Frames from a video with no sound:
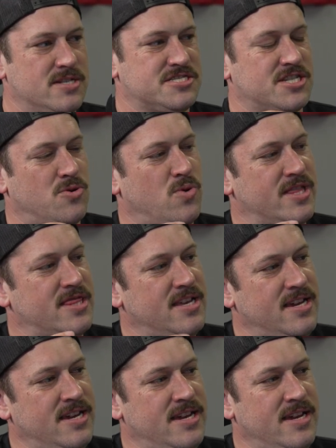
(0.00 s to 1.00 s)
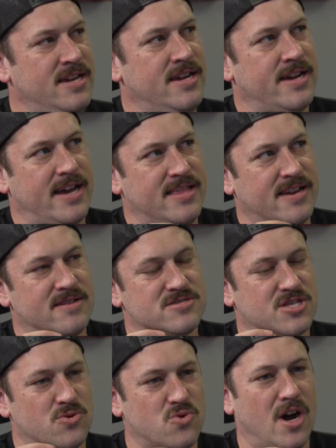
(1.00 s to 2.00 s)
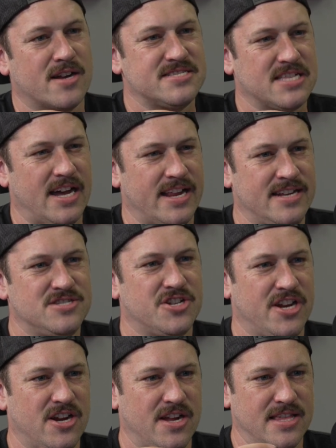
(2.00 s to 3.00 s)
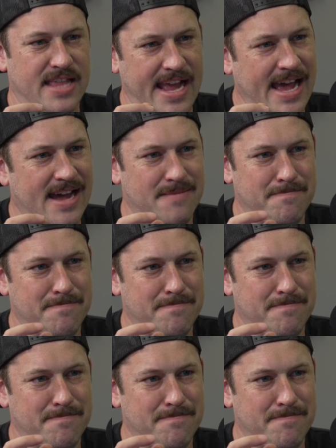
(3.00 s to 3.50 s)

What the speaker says: So with I think it was the Rock Slide Engineering, they had